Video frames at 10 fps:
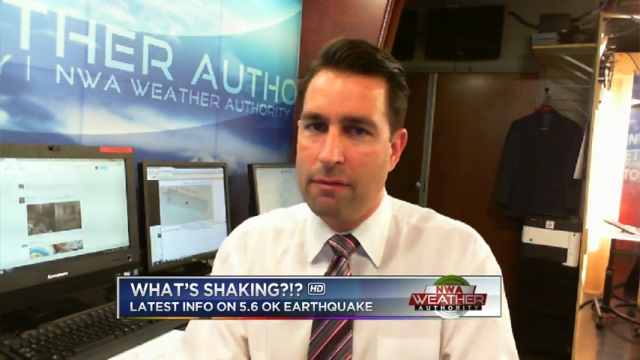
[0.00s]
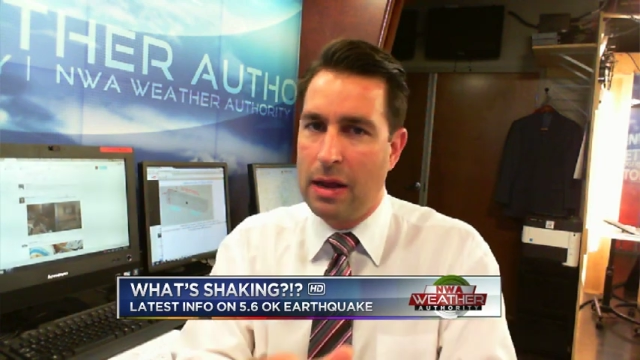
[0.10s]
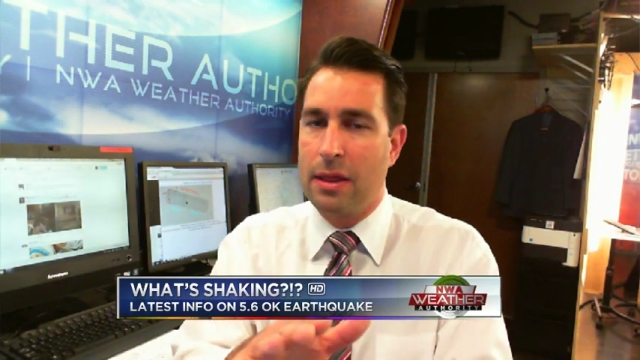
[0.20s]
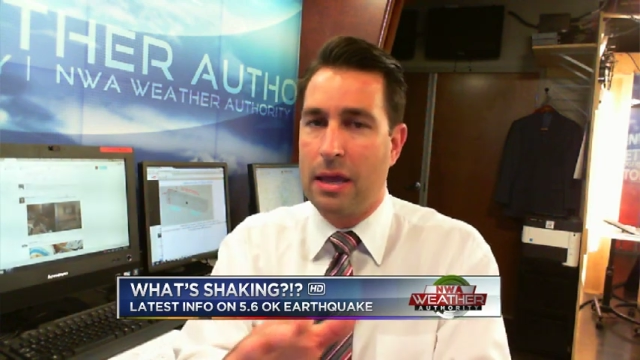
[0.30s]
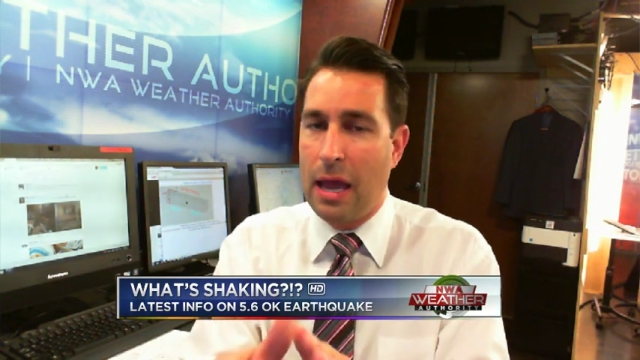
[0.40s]

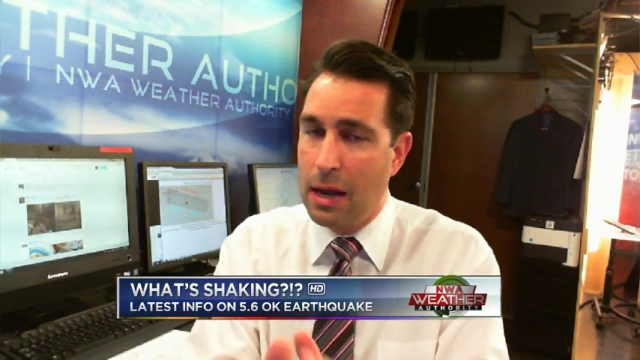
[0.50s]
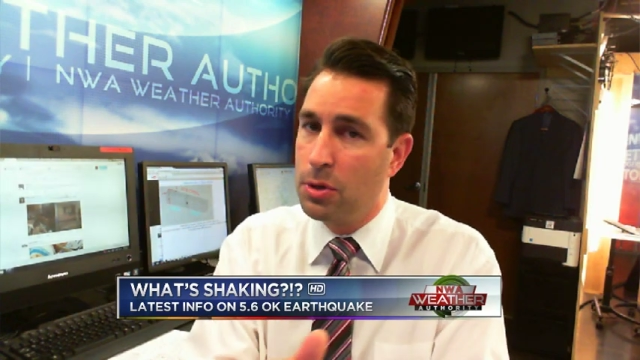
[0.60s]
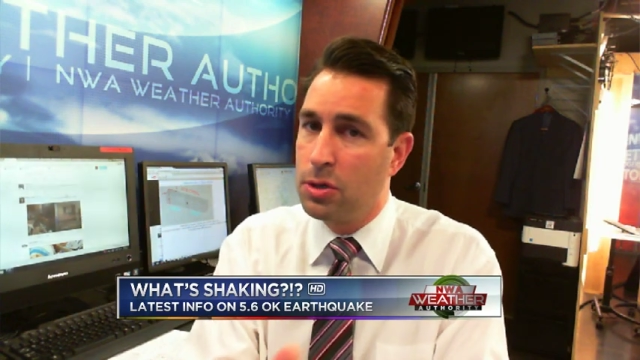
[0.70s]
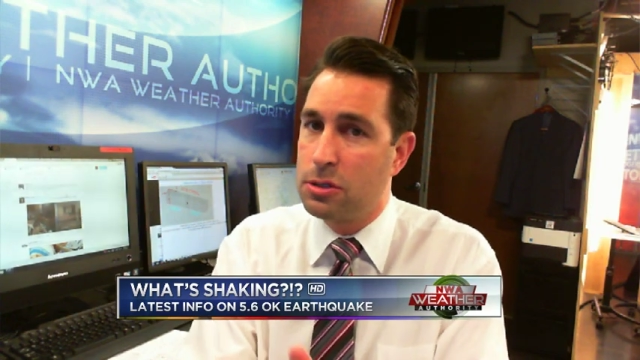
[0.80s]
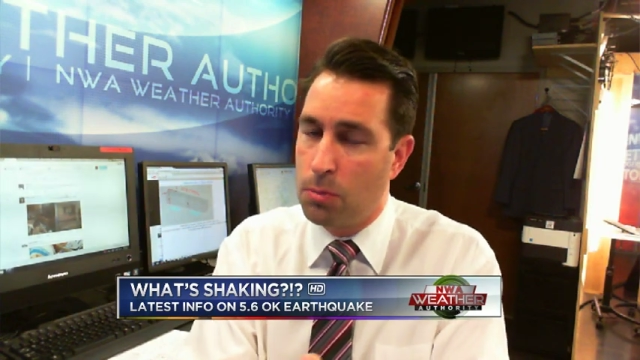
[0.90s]
Now the
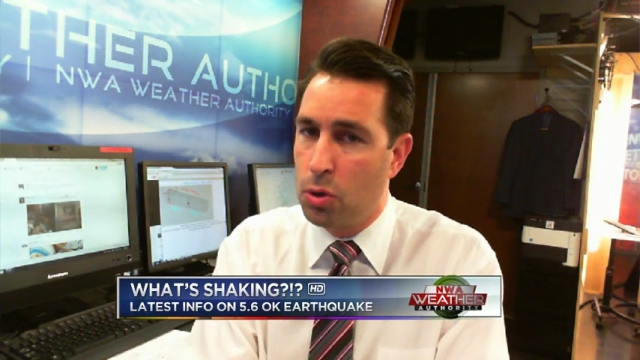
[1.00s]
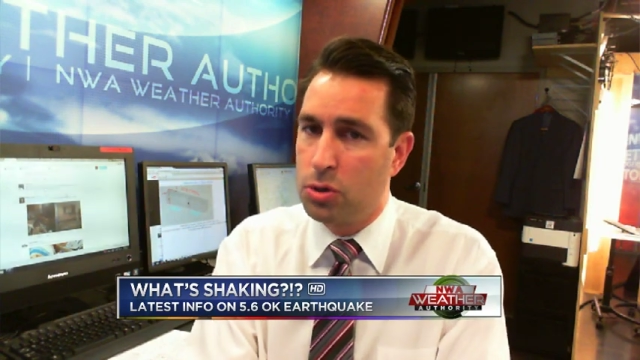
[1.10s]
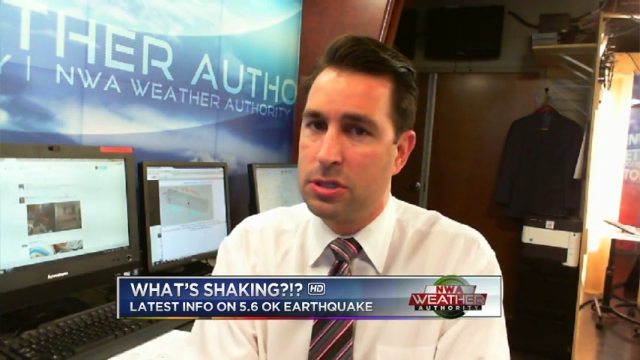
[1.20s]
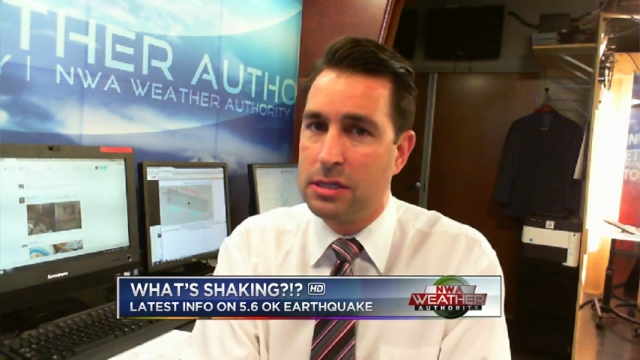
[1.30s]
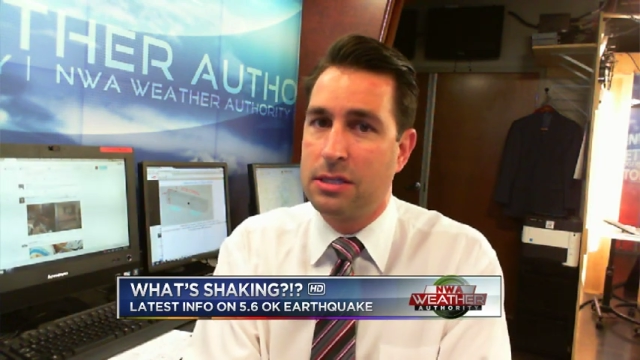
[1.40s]
animals are more
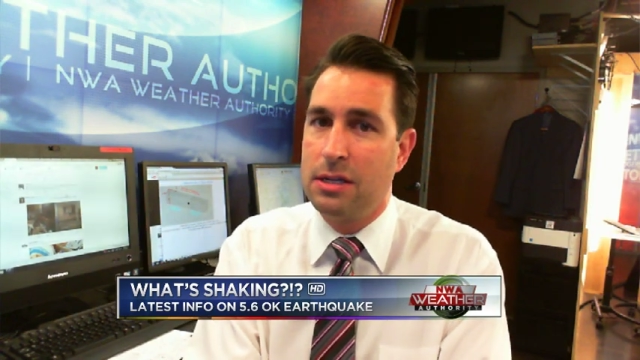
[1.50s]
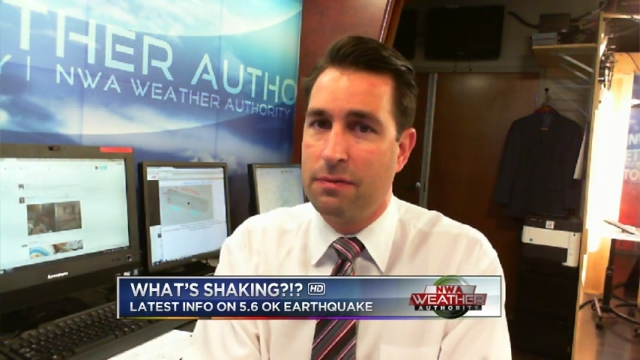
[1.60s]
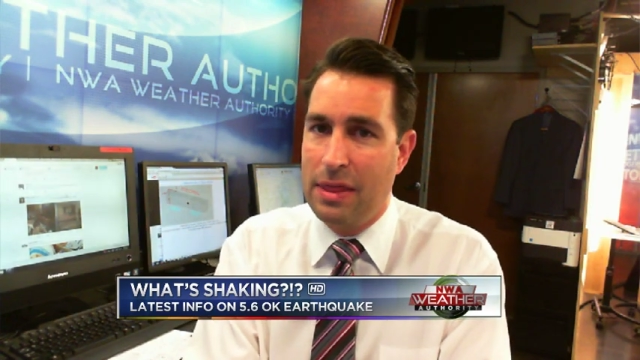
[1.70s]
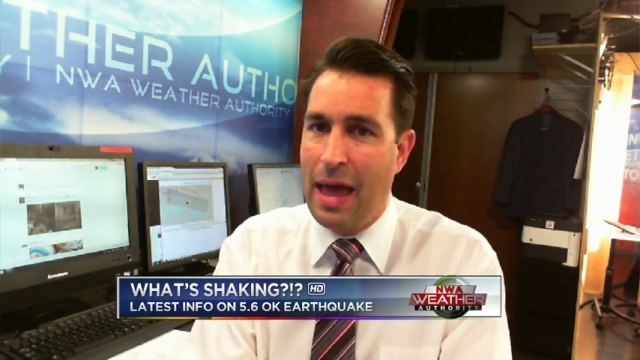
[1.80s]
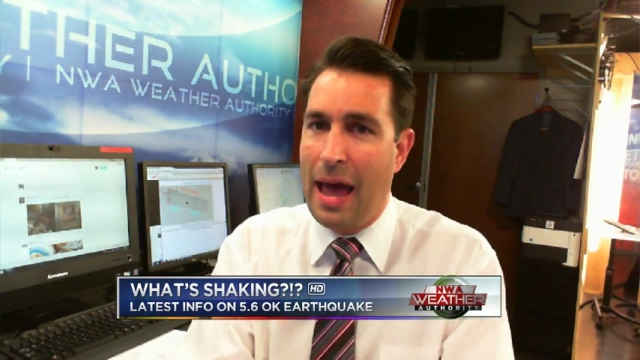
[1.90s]
sensitive
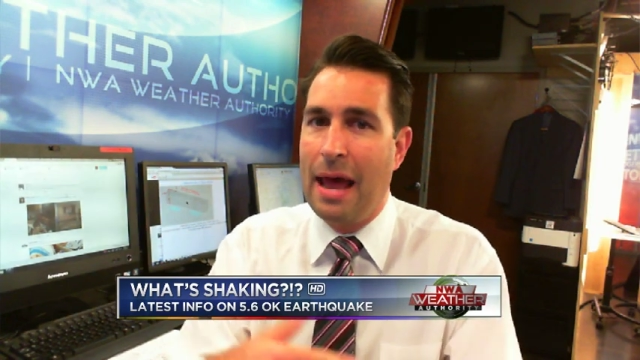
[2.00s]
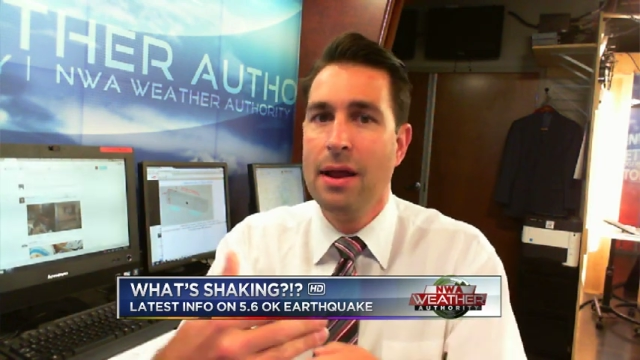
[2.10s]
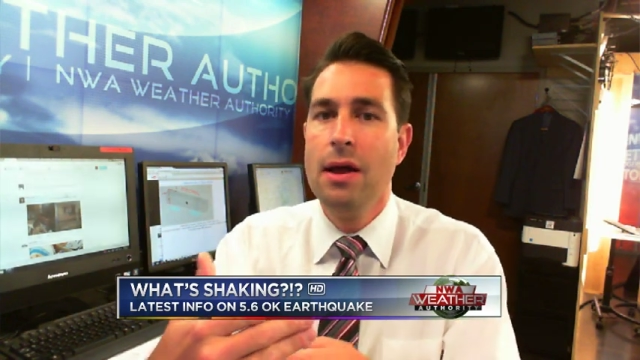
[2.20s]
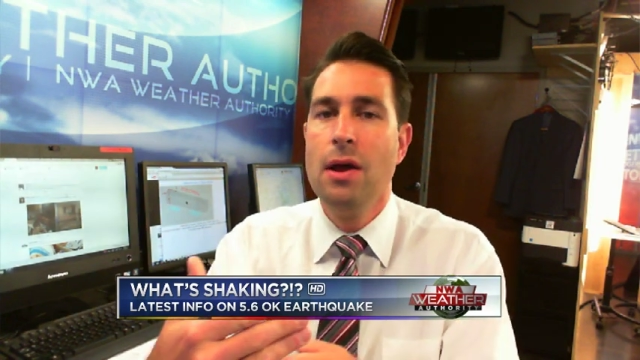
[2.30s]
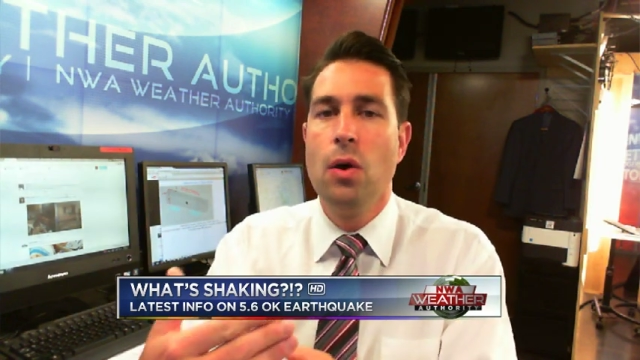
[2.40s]
to that.
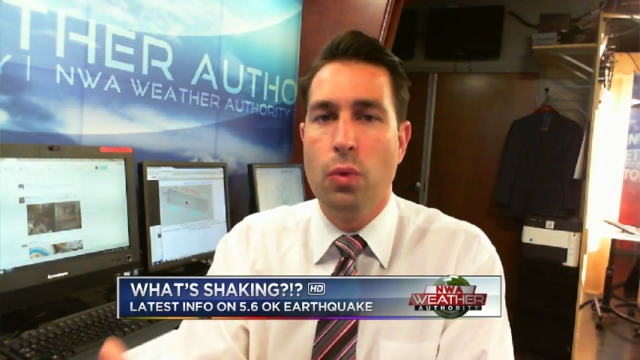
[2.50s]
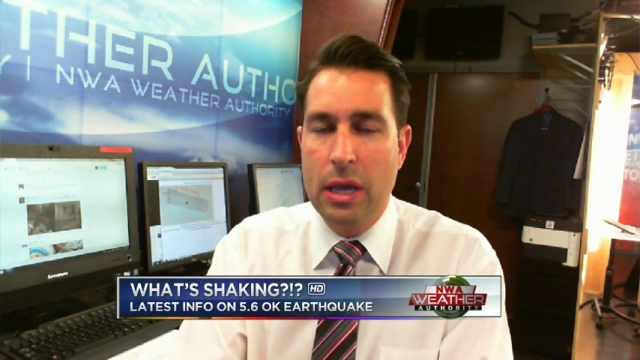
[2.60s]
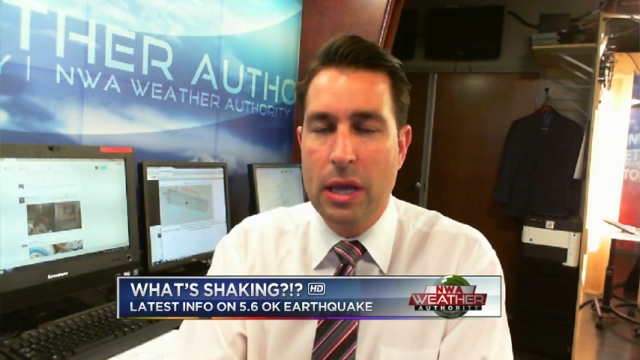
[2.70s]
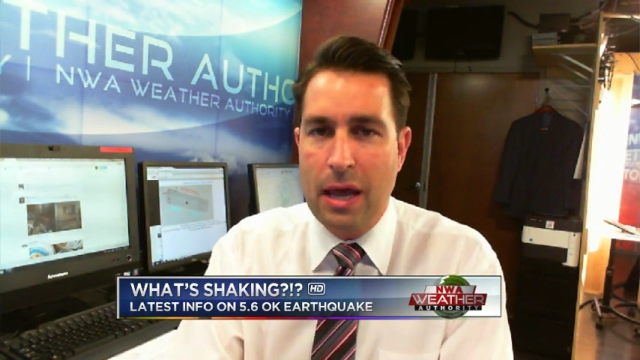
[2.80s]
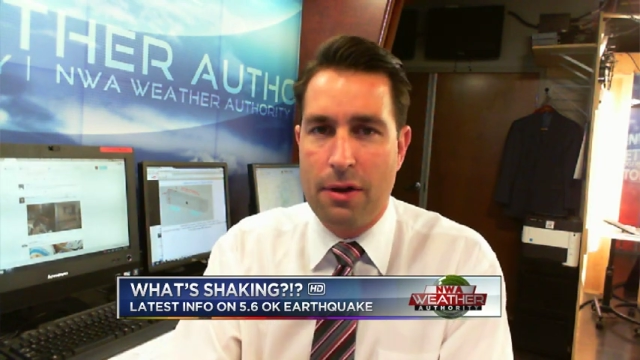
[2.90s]

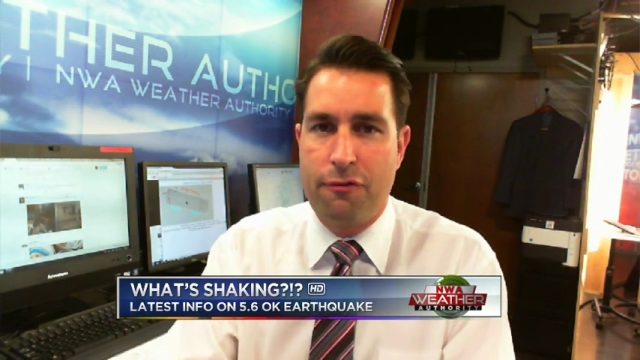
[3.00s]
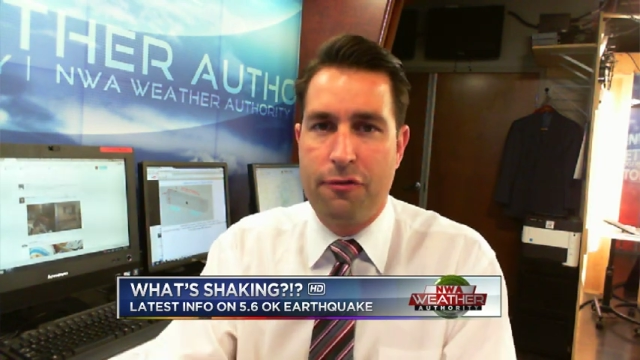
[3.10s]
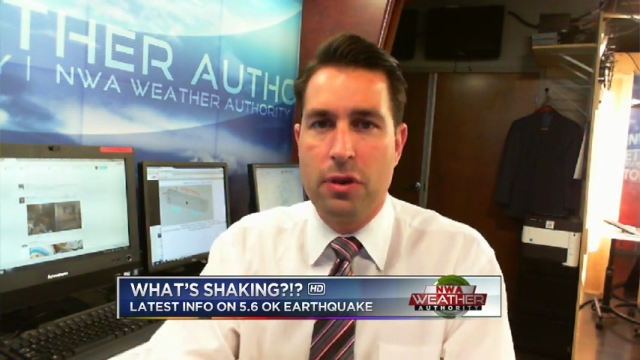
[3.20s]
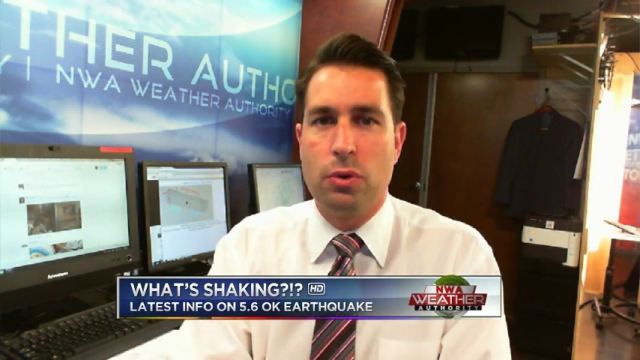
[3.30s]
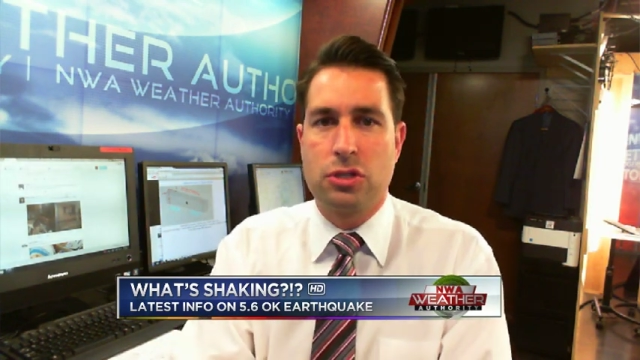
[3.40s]
We kind of
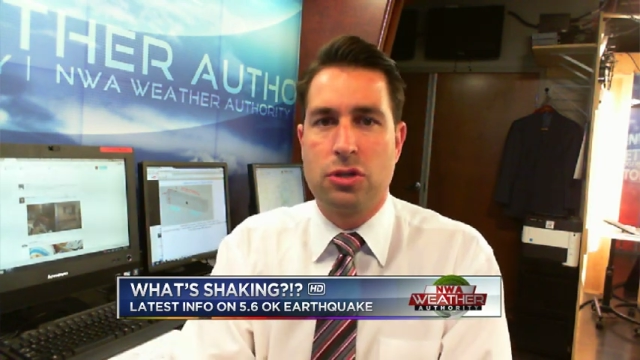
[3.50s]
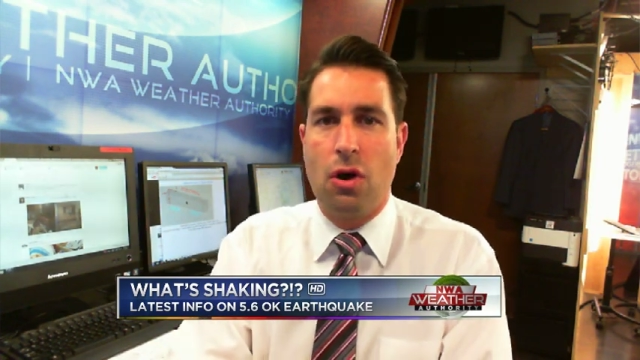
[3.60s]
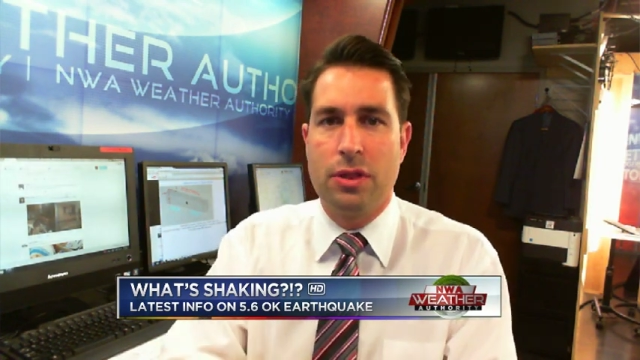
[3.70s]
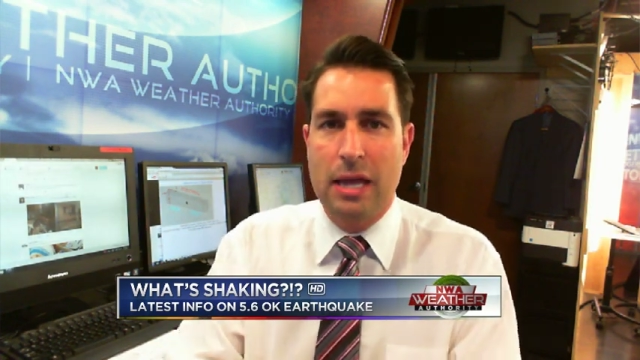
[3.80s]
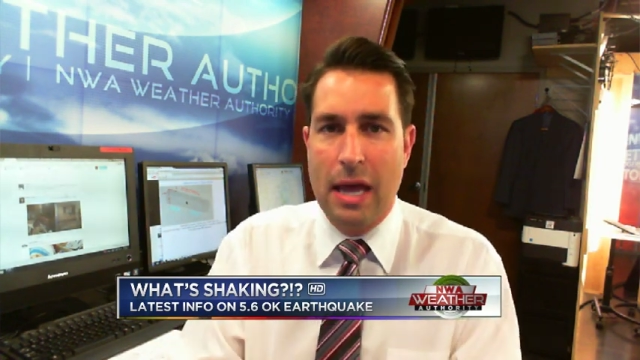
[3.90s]
feel what's called the